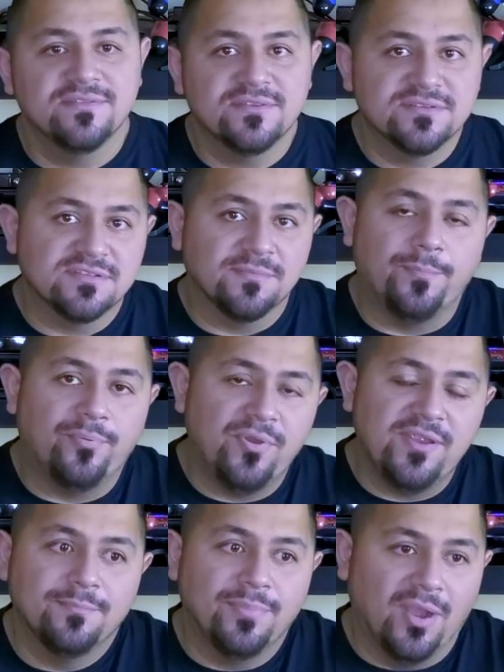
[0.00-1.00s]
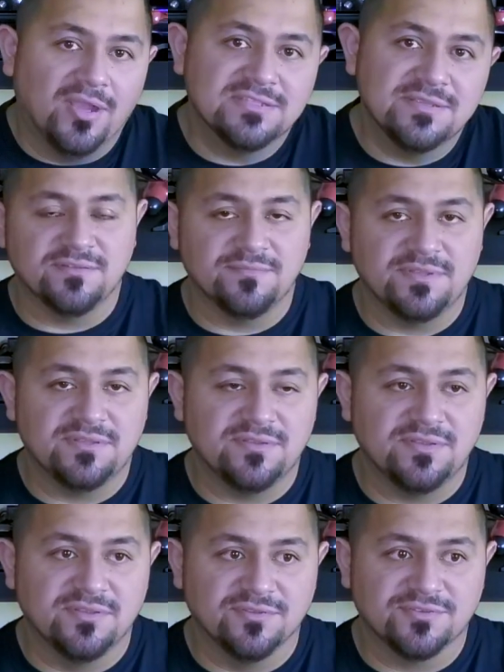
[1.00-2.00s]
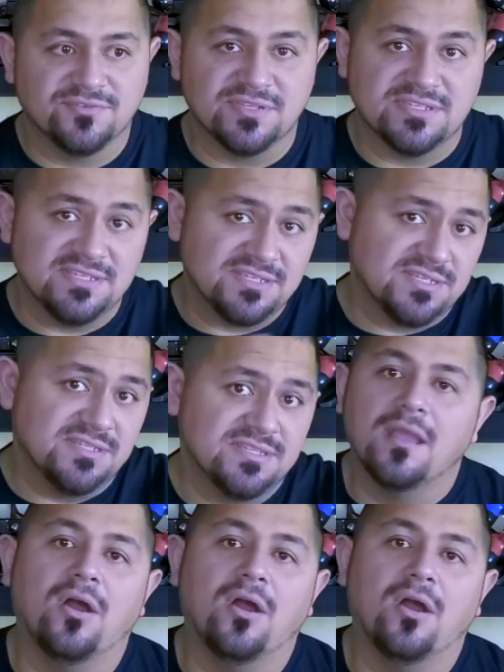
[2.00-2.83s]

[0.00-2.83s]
There's a brief pause in between those transitions.